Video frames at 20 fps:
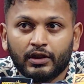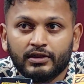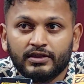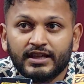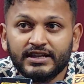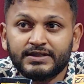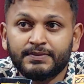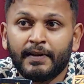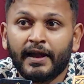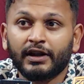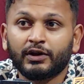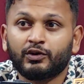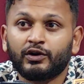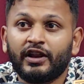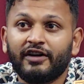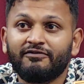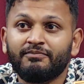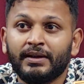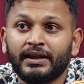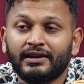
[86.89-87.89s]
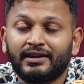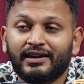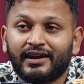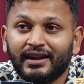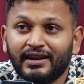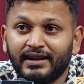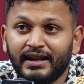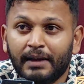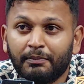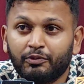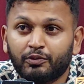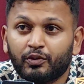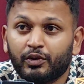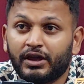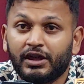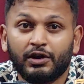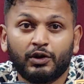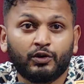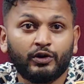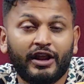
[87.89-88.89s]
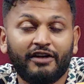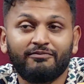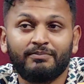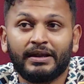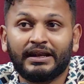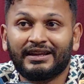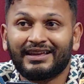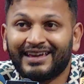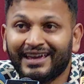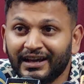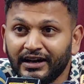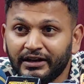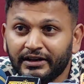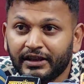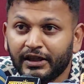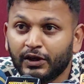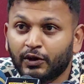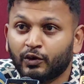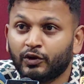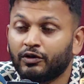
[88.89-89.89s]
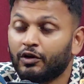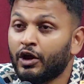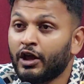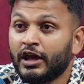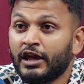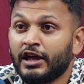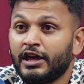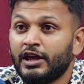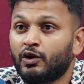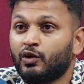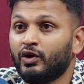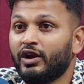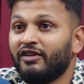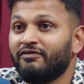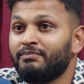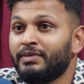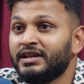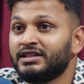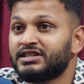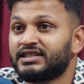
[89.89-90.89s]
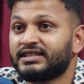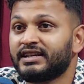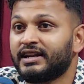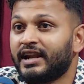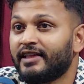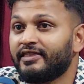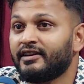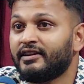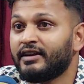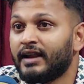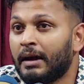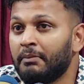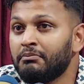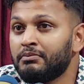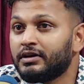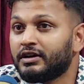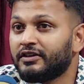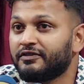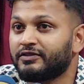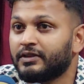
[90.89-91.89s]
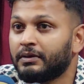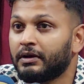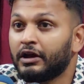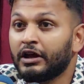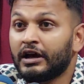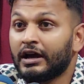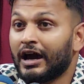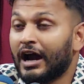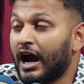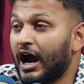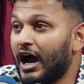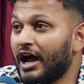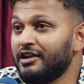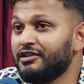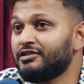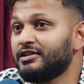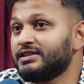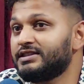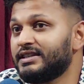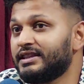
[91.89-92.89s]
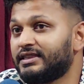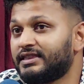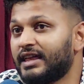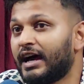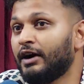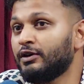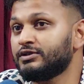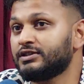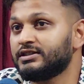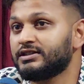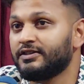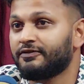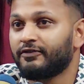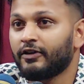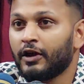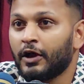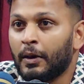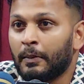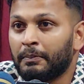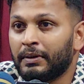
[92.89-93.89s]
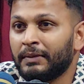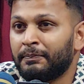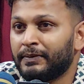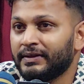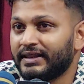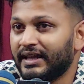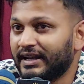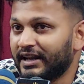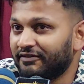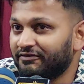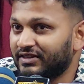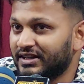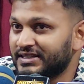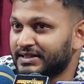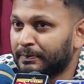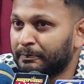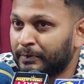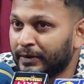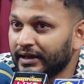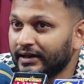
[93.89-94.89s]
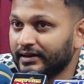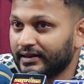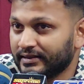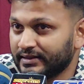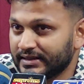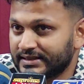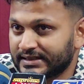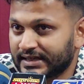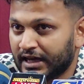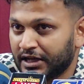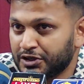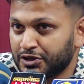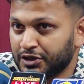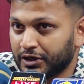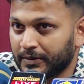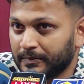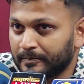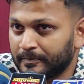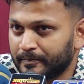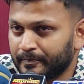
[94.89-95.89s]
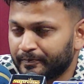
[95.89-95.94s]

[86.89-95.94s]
This man could have been kidnapped, he could have been killed, he could have been just another number of the hundreds and thousands of people that have disappeared in this country.